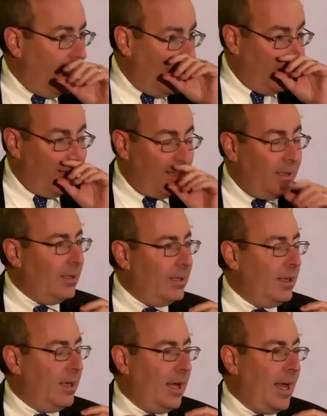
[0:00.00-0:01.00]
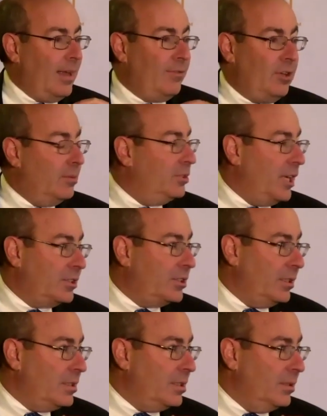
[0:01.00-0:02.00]
And I have no
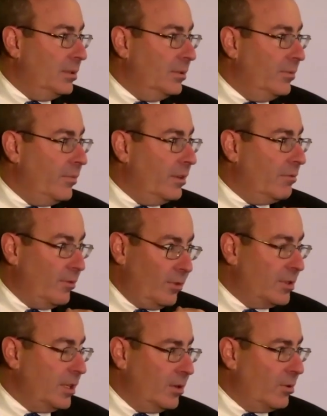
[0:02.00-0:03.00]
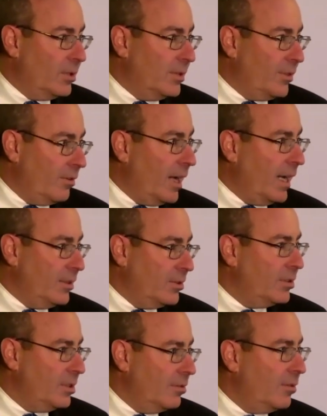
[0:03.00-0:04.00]
objection to reversing course if the right
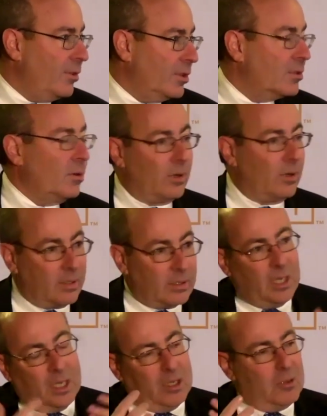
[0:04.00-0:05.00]
answer is to reverse course.